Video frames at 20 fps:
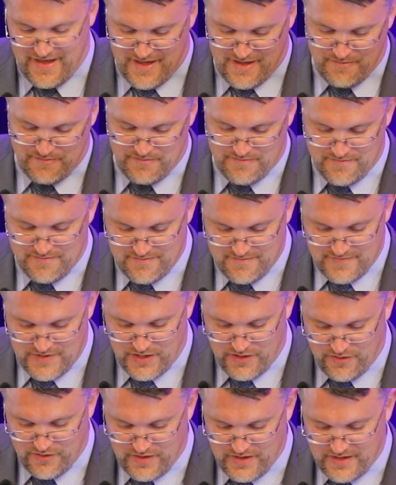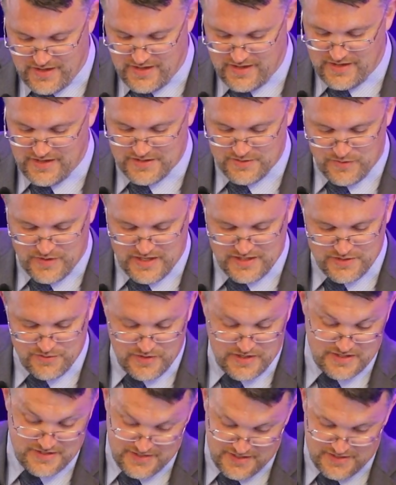in this way,
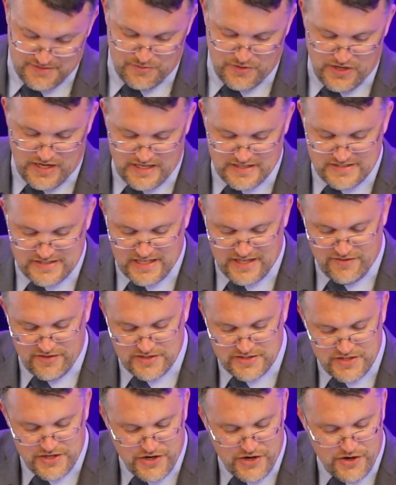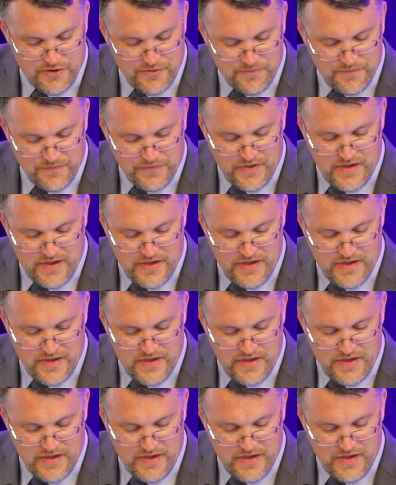so we can see some cost savings here.